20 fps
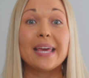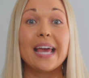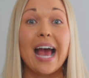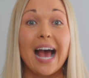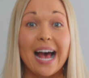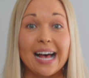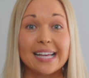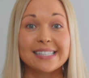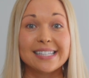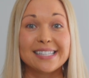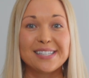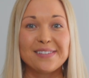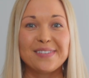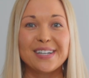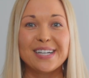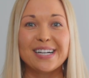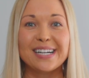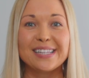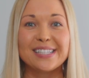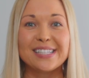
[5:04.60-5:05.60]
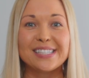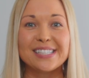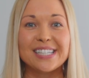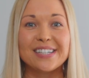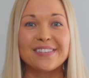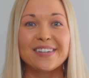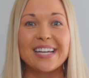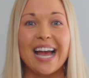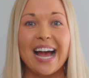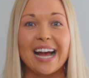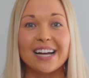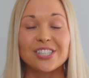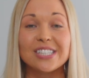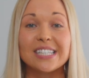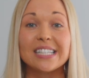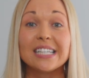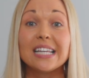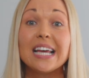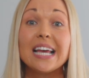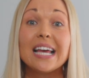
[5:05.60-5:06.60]
has a severe allergic
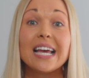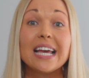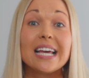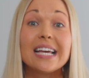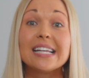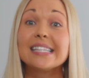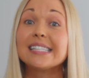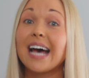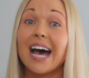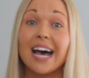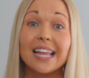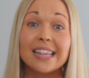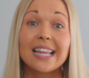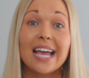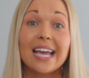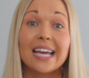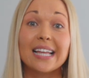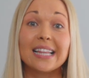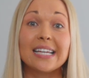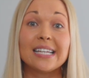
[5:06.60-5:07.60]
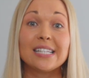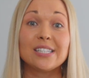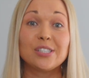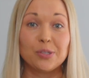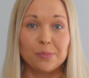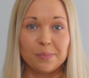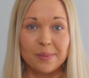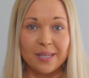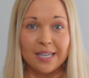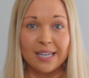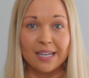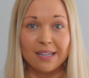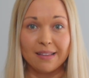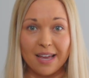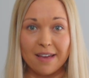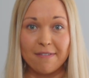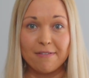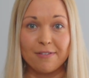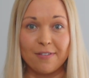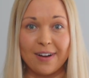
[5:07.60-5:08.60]
reaction, it's unlikely to be
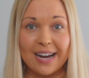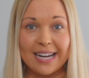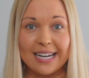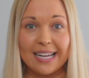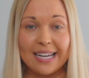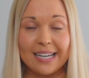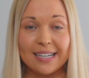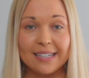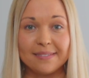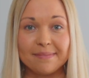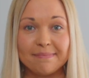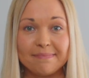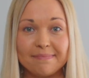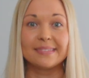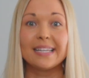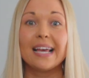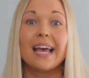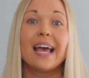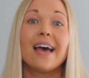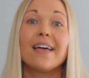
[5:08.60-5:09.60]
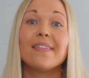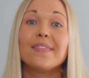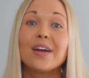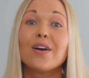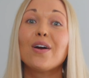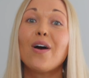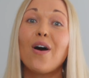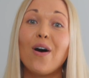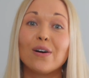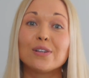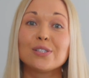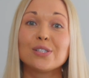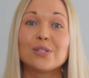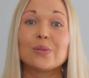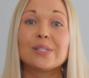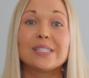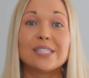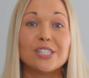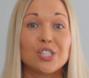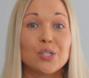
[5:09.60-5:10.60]
life-threatening. There are also
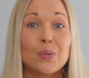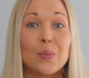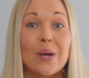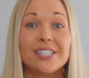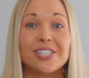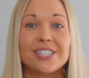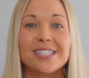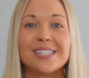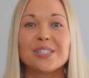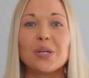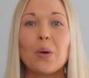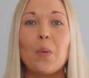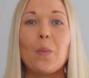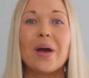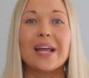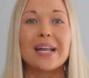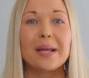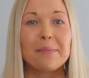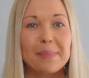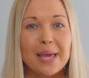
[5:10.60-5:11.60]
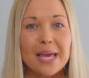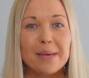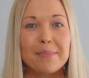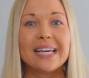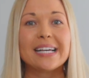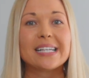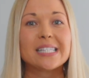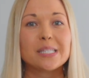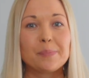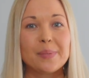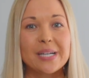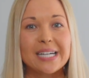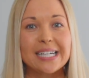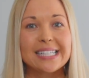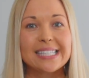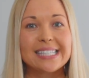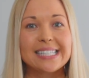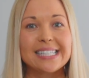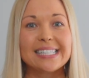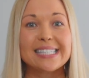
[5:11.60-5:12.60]
situations when a baby
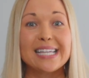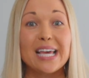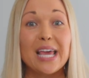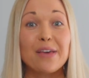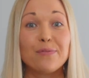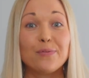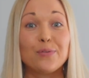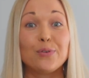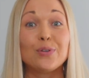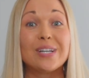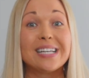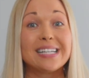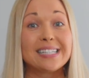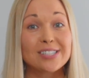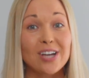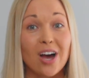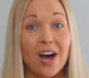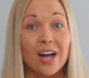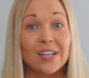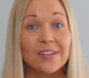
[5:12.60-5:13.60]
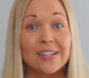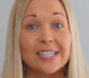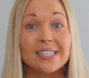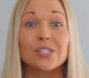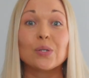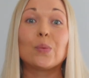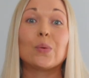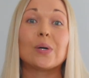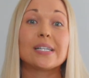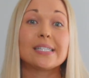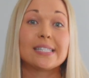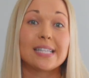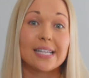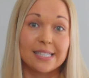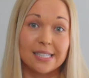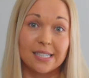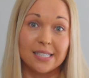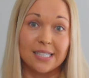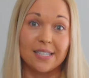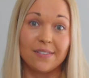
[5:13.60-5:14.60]
experiences a food intolerance or
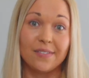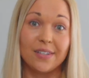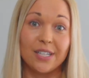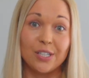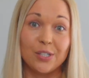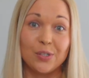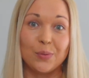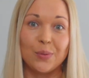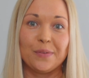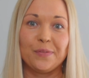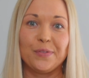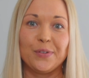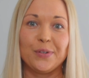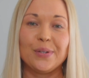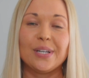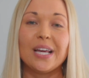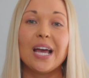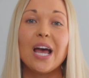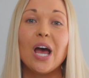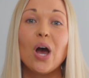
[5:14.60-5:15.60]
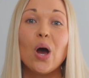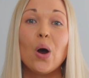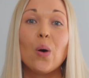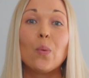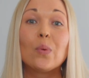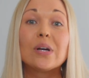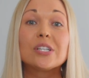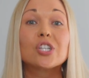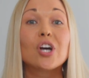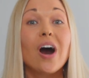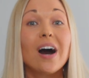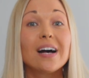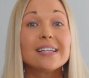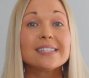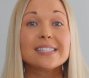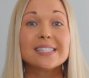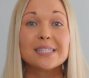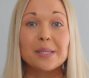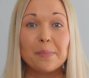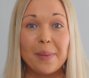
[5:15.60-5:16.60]
sensitivity to a food, which
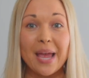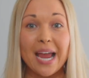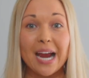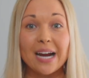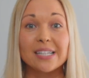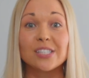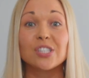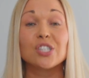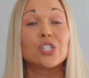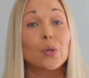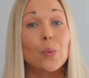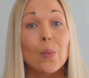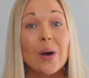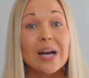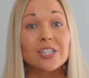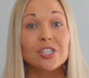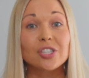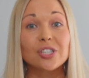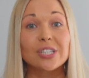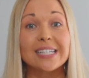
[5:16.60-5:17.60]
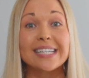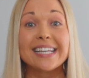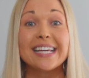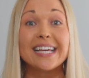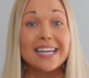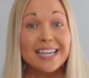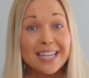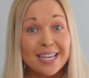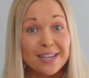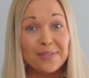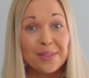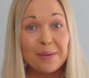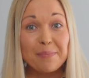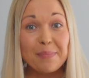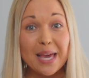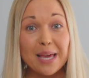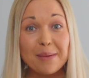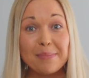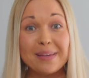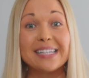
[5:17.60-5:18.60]
causes the parents to question if the
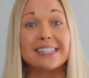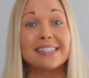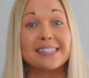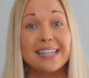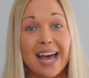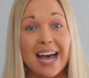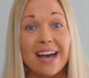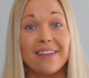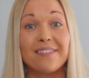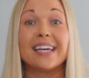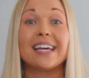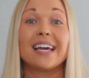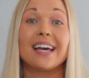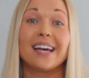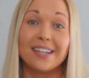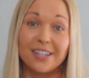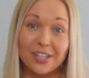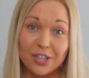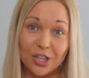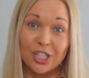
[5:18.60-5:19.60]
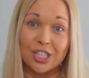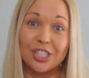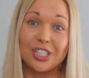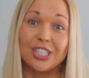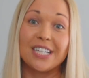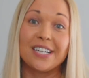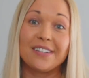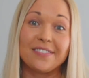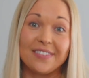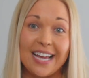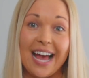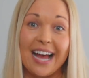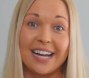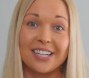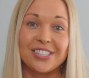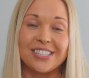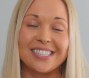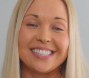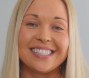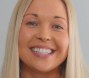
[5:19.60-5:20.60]
baby is having an allergic
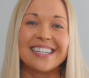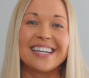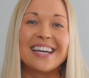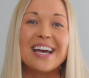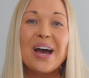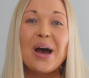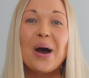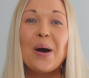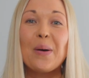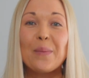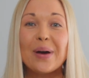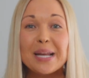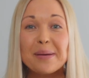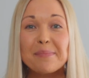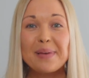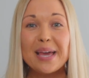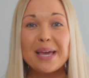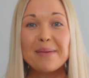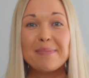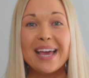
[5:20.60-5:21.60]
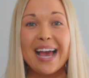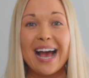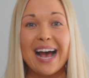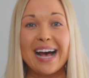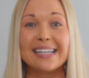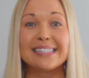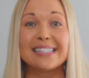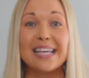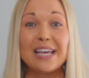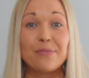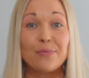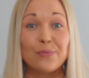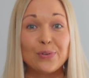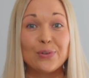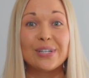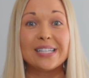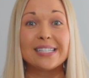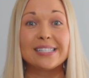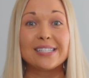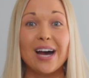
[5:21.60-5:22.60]
reaction. When a baby has a
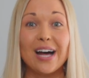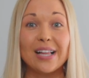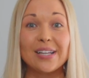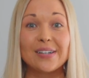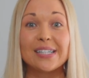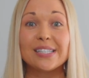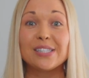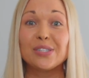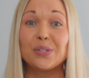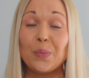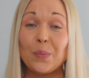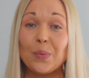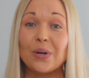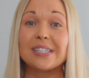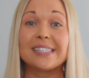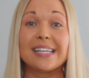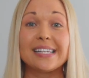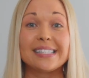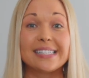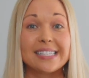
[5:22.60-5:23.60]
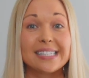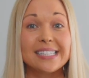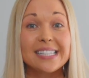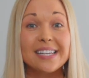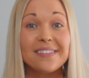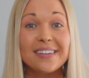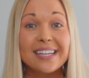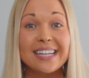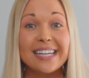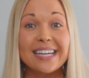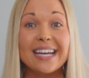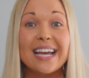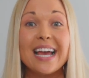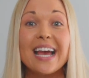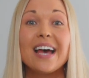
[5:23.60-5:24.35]
food intolerance or sensitivity,